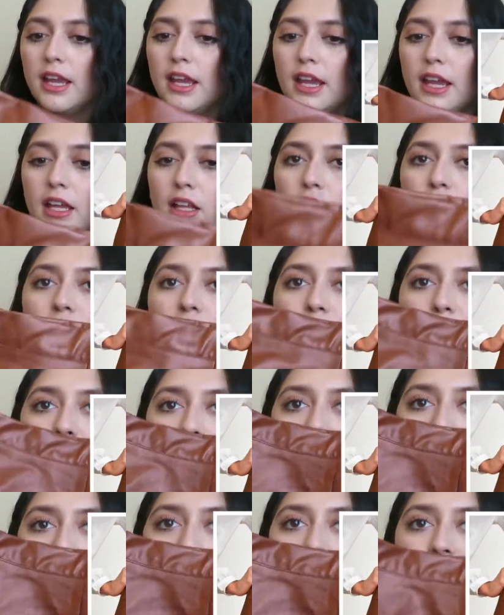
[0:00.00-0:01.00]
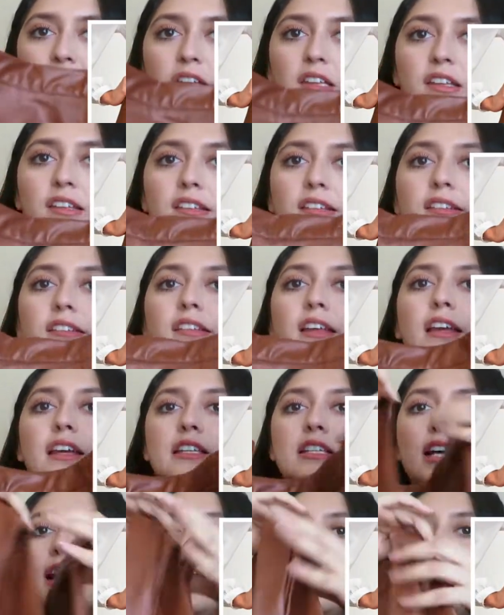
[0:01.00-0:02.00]
It looks big, but it's because it's like a
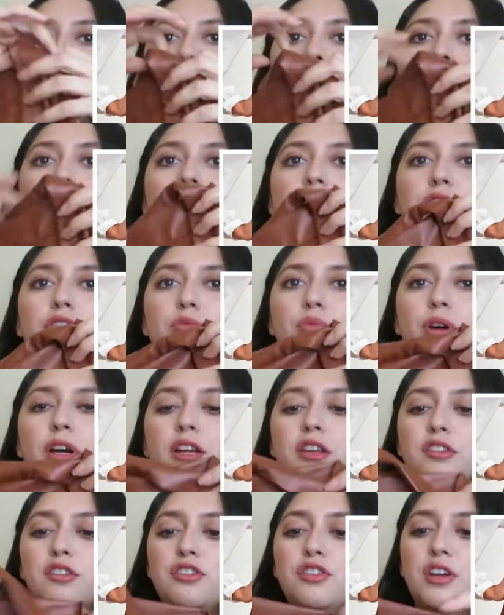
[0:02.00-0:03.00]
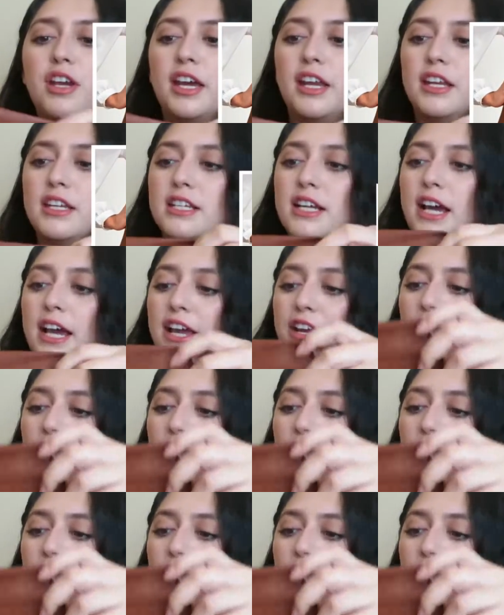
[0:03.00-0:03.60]
tie around one, so you kind of tie it